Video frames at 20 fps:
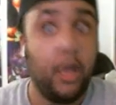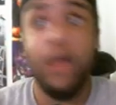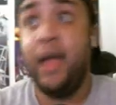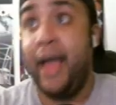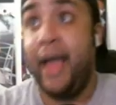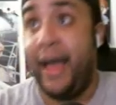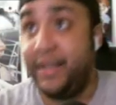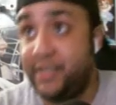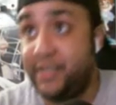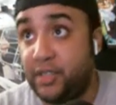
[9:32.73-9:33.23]

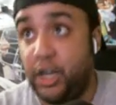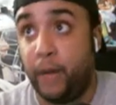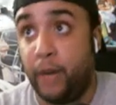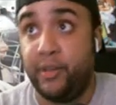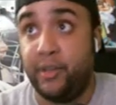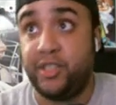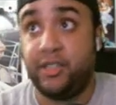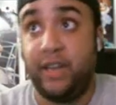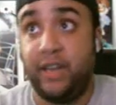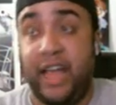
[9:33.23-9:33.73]
at
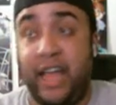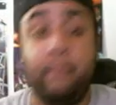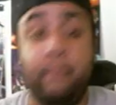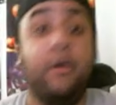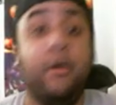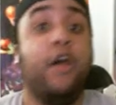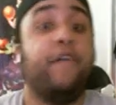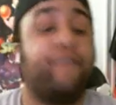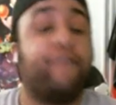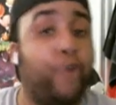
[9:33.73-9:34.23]
SummerSlam
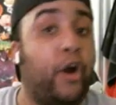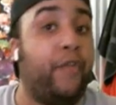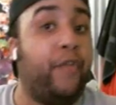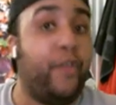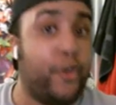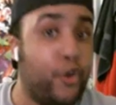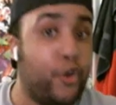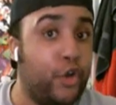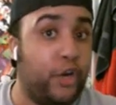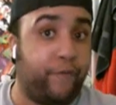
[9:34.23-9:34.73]
for the
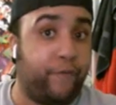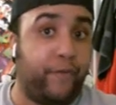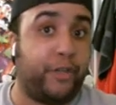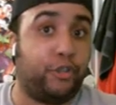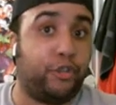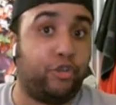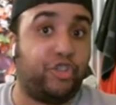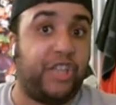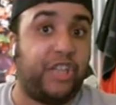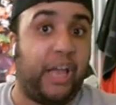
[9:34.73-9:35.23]

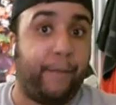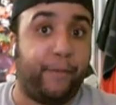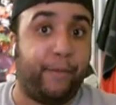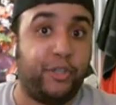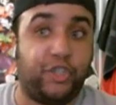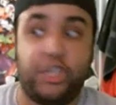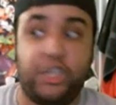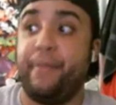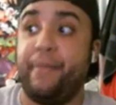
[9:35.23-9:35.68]
Universal Championship